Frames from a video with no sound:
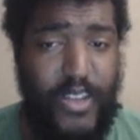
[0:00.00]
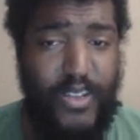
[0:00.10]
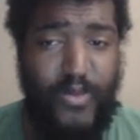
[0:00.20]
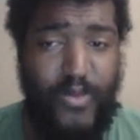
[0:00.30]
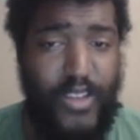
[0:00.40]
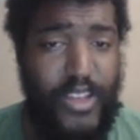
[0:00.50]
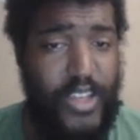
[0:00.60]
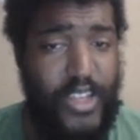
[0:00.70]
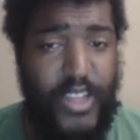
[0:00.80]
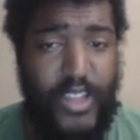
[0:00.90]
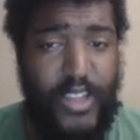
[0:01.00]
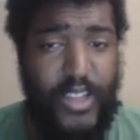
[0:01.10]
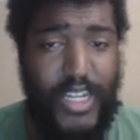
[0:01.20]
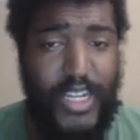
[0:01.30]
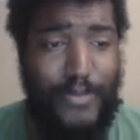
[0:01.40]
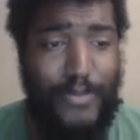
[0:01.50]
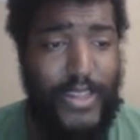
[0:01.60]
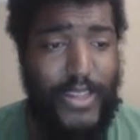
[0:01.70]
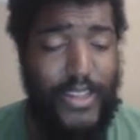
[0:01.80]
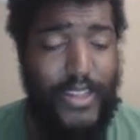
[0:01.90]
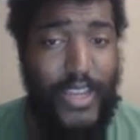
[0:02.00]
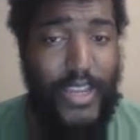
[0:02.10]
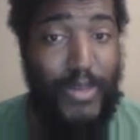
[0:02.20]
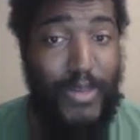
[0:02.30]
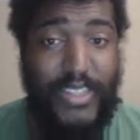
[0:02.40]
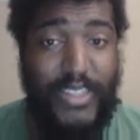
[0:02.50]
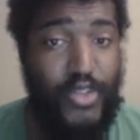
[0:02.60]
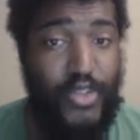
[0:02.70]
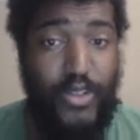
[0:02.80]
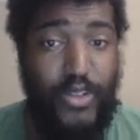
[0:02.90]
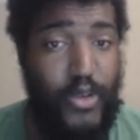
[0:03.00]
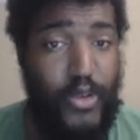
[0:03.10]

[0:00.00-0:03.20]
It um, their game against Central